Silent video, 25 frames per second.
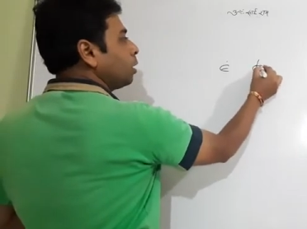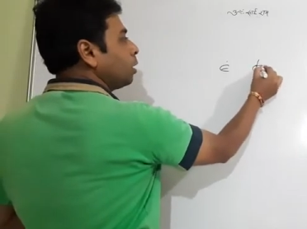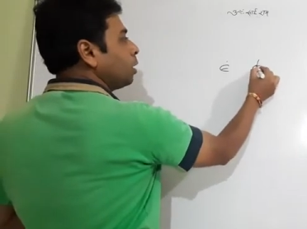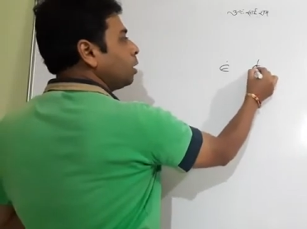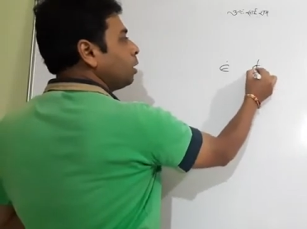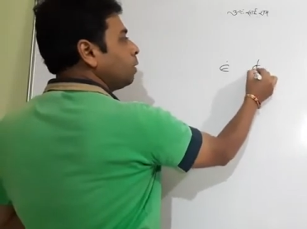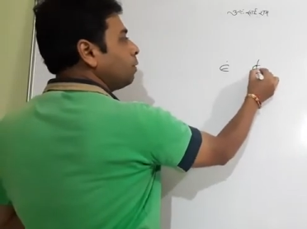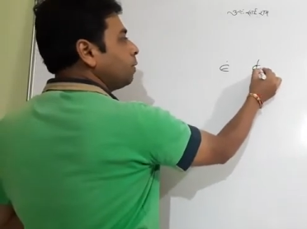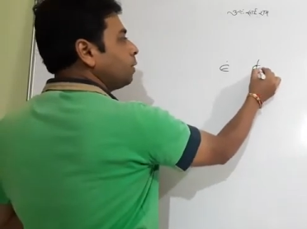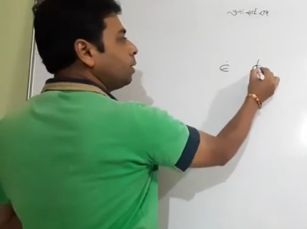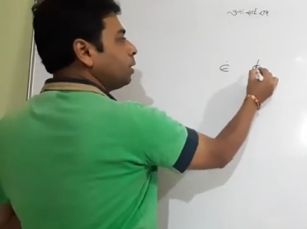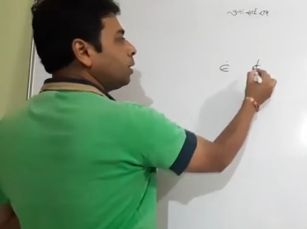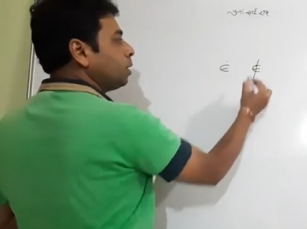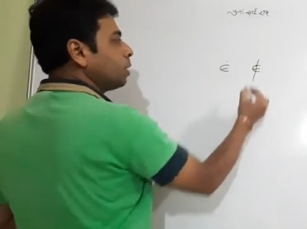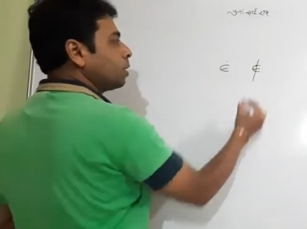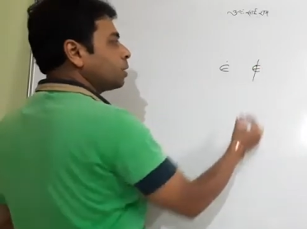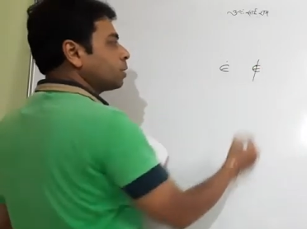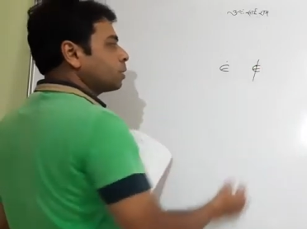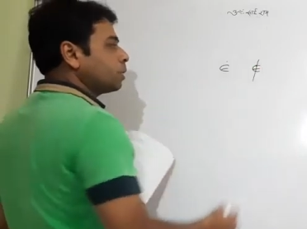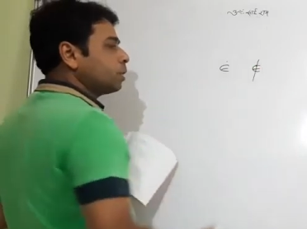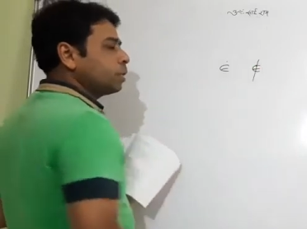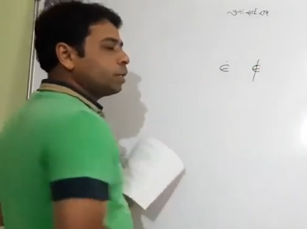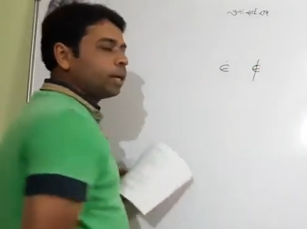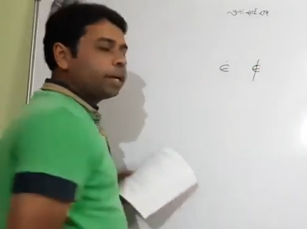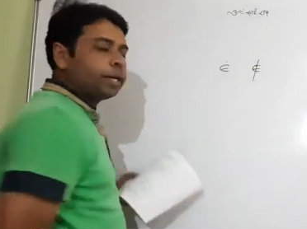Even
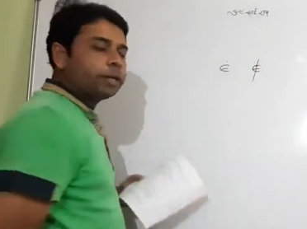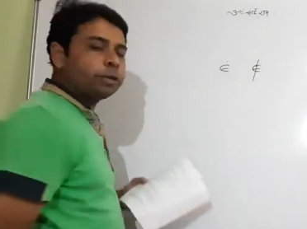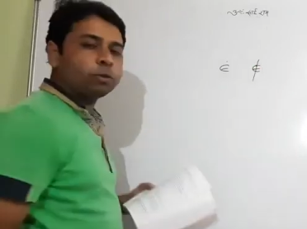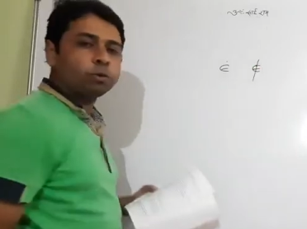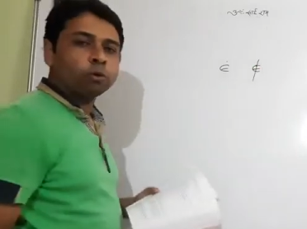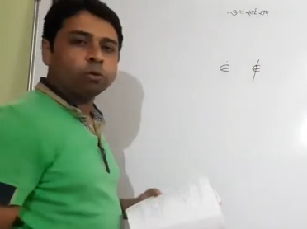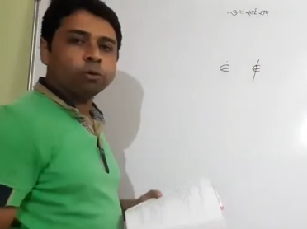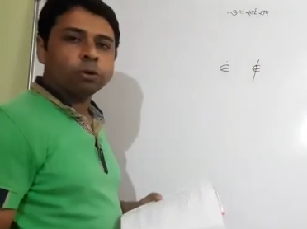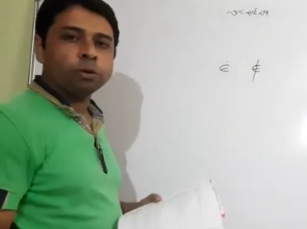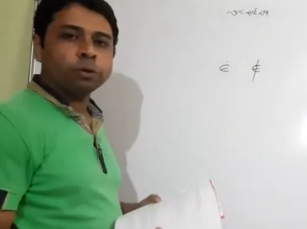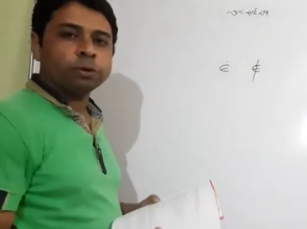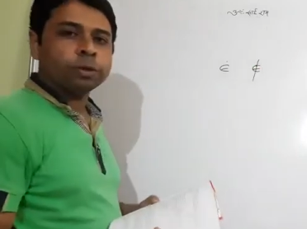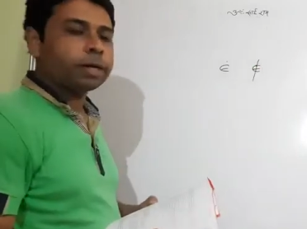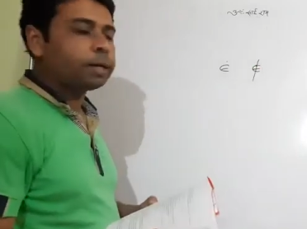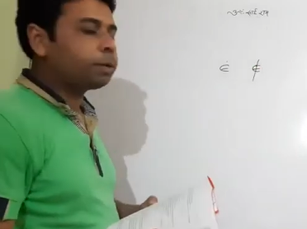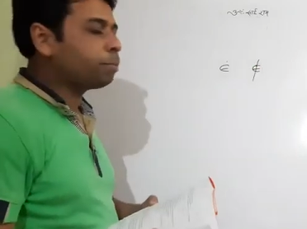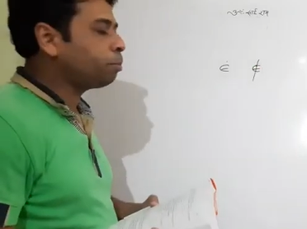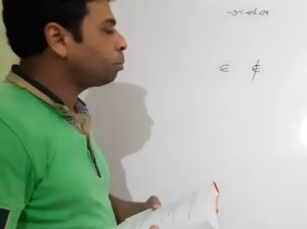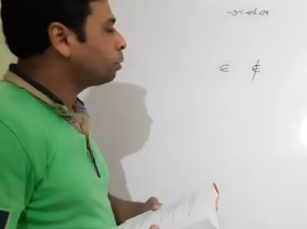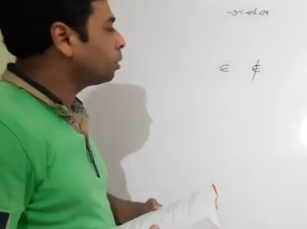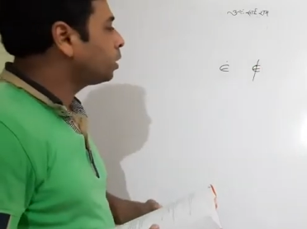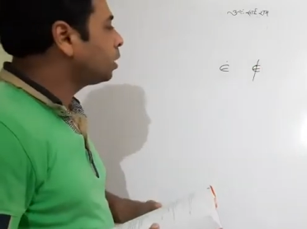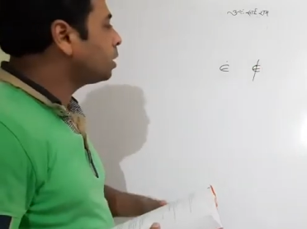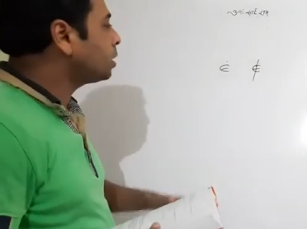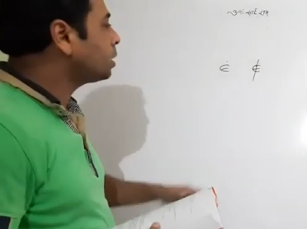yesterday I told you
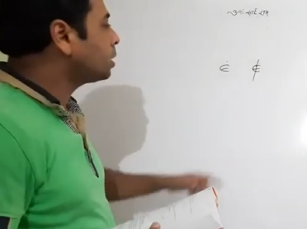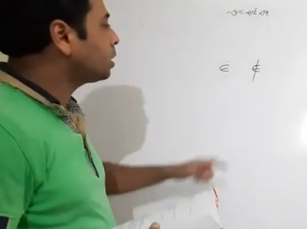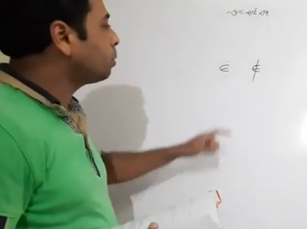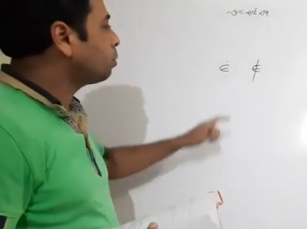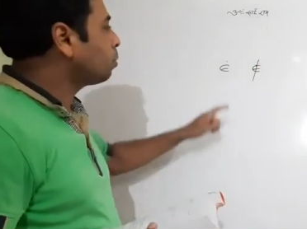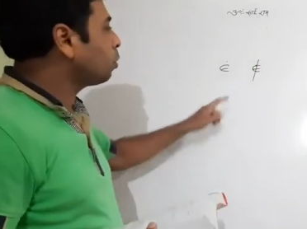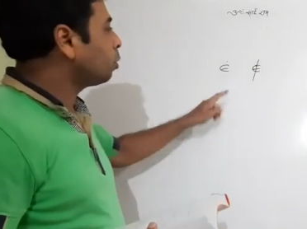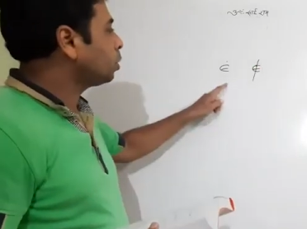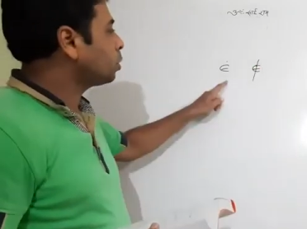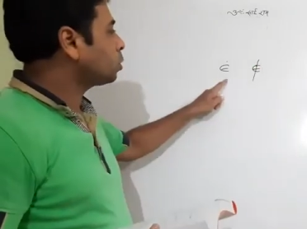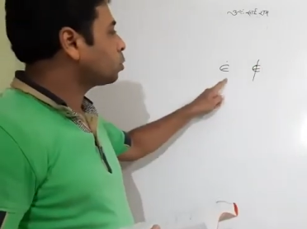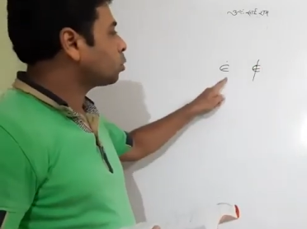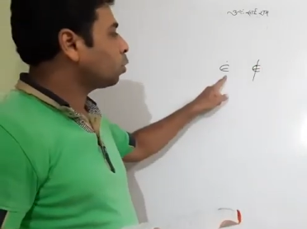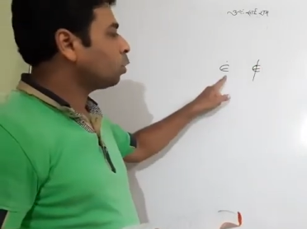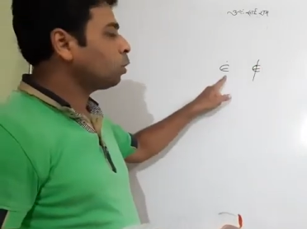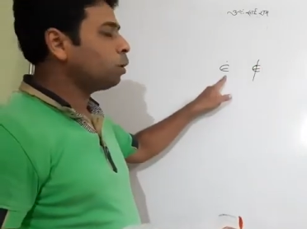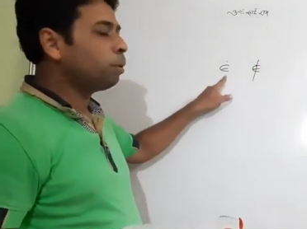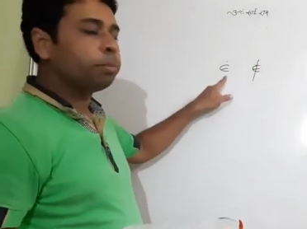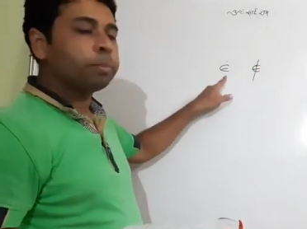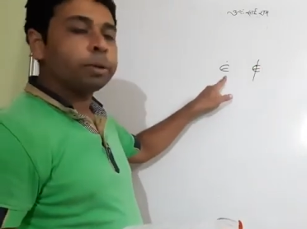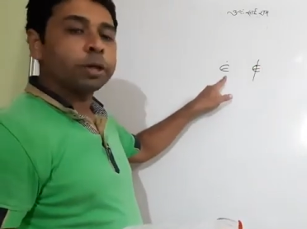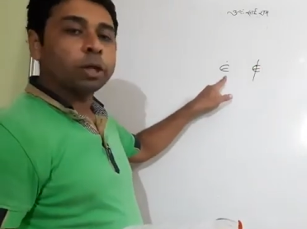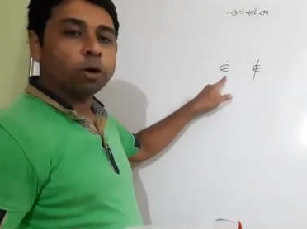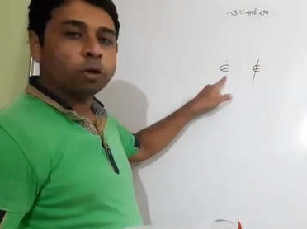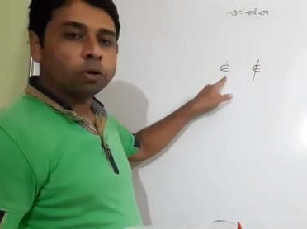that this symbol is
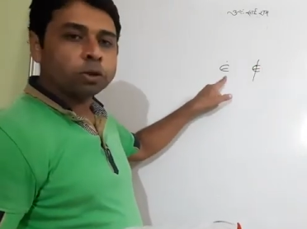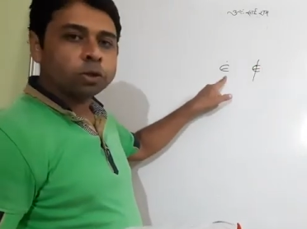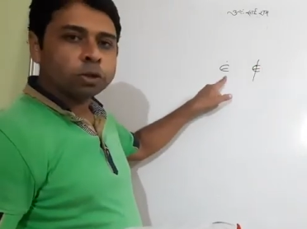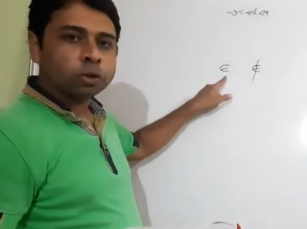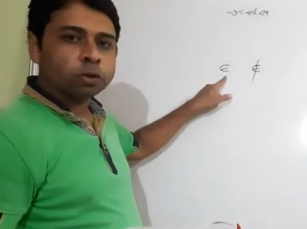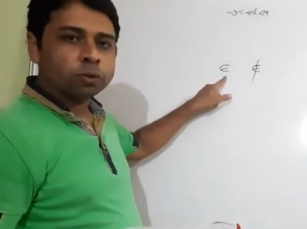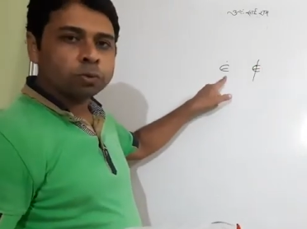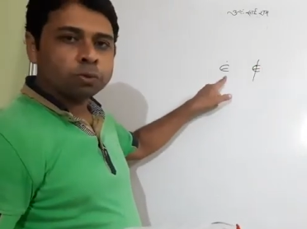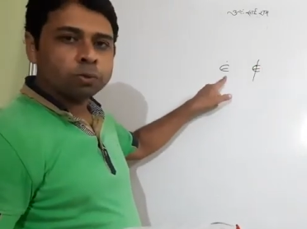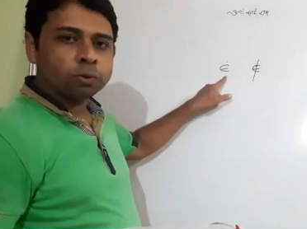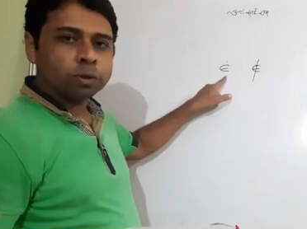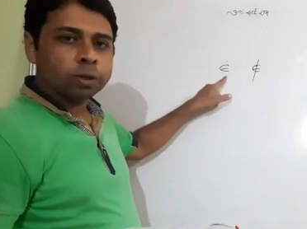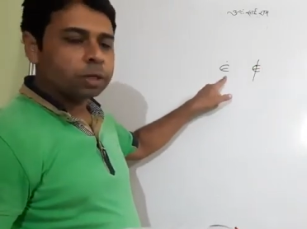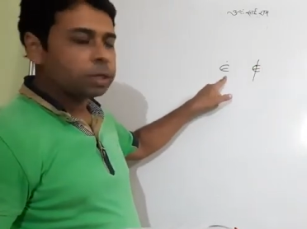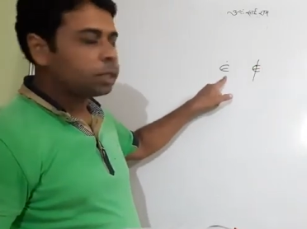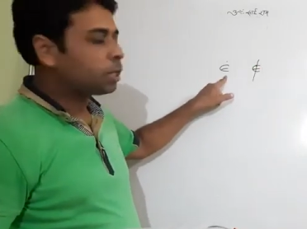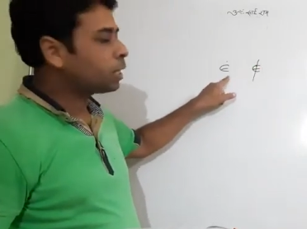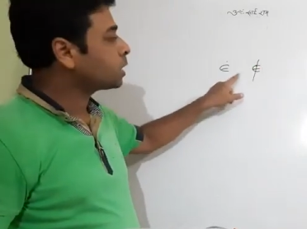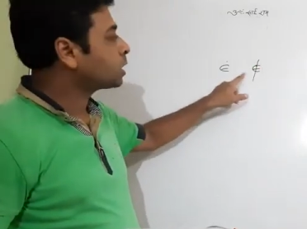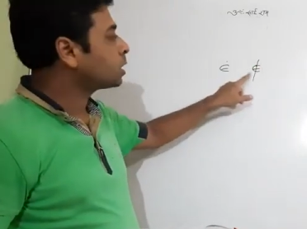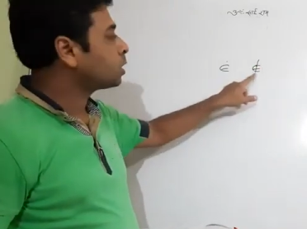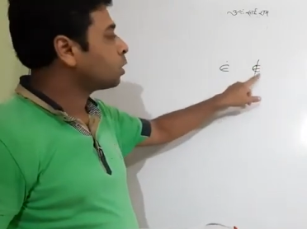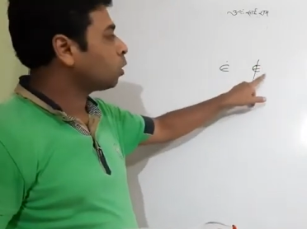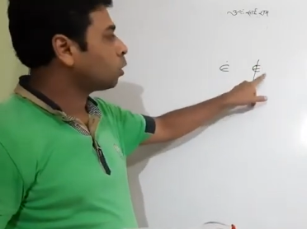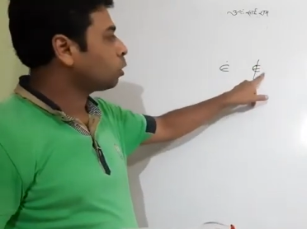called belongs to. It
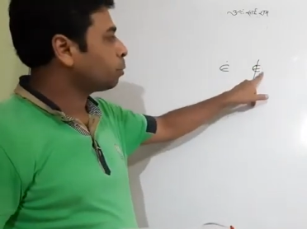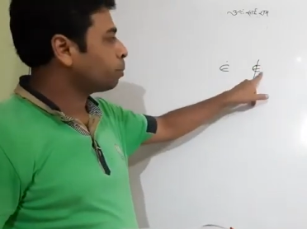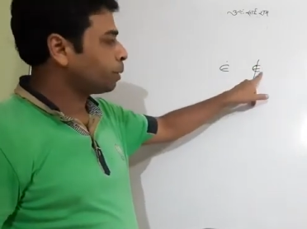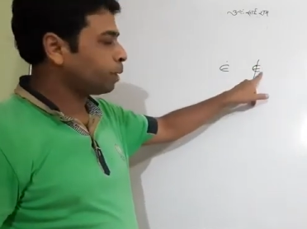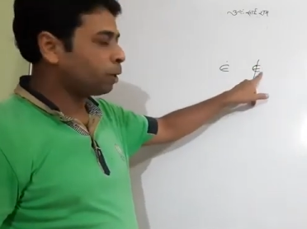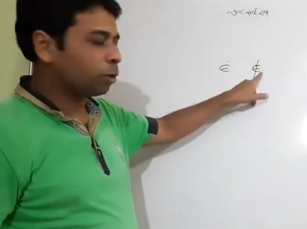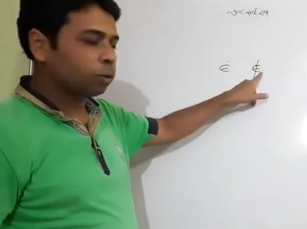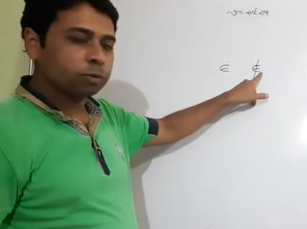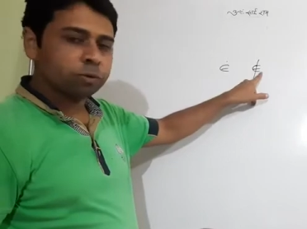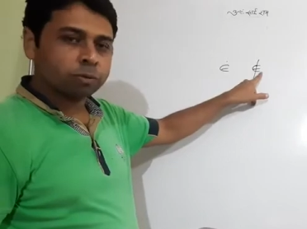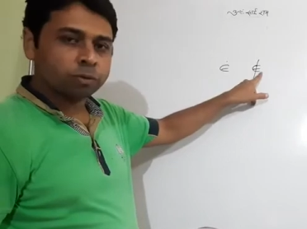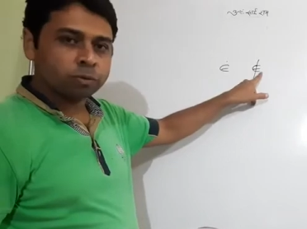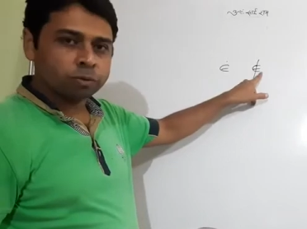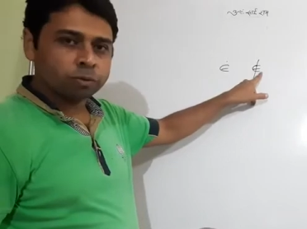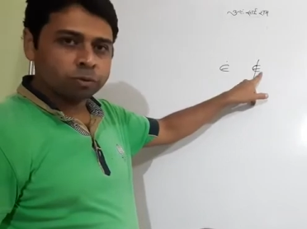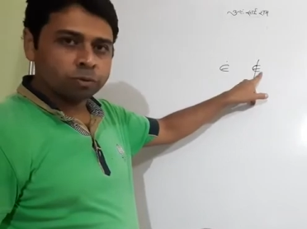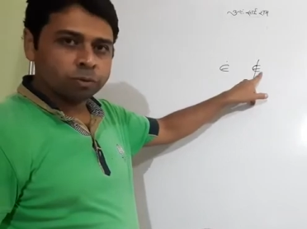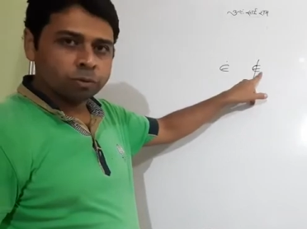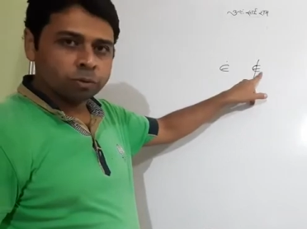does not belongs to.